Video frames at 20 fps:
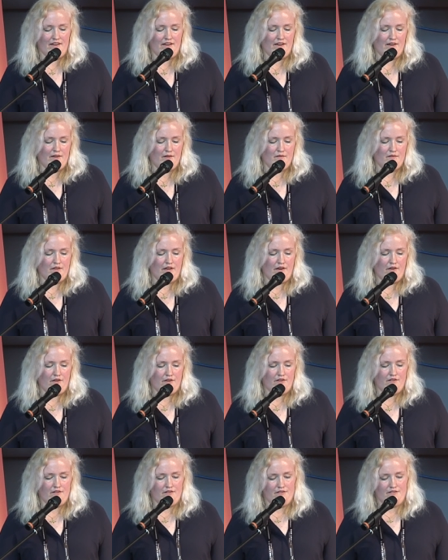I
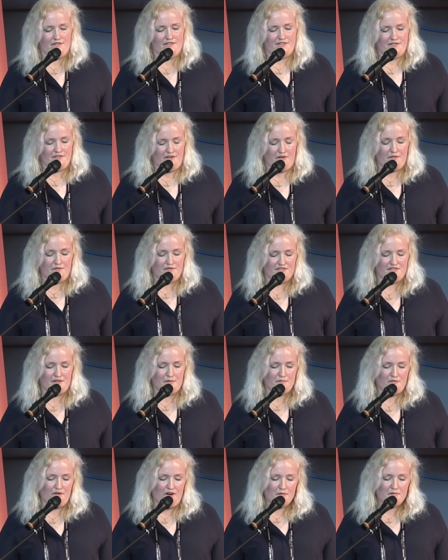heard of
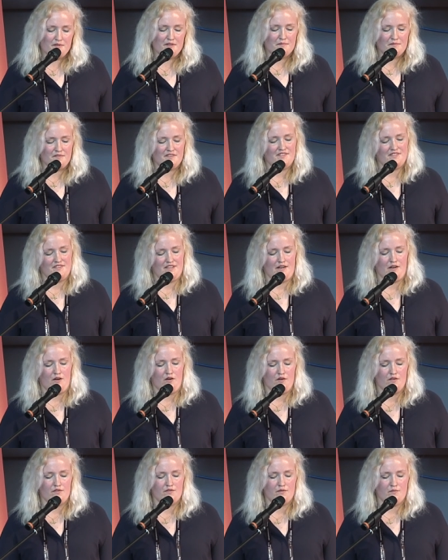some problems that I
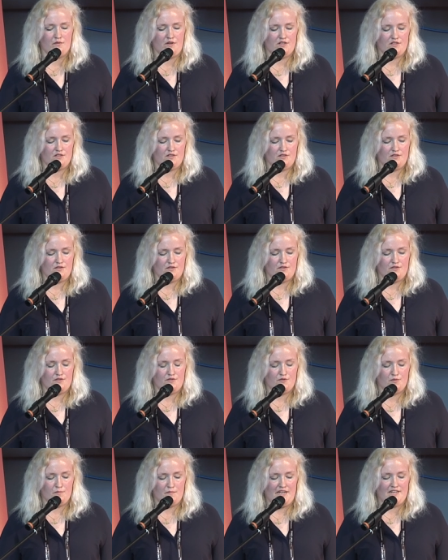also wanted
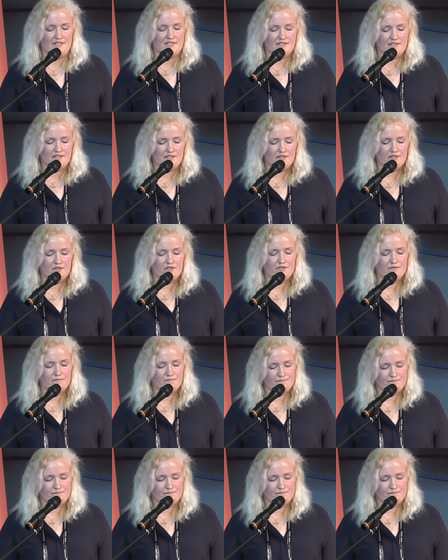to mention here,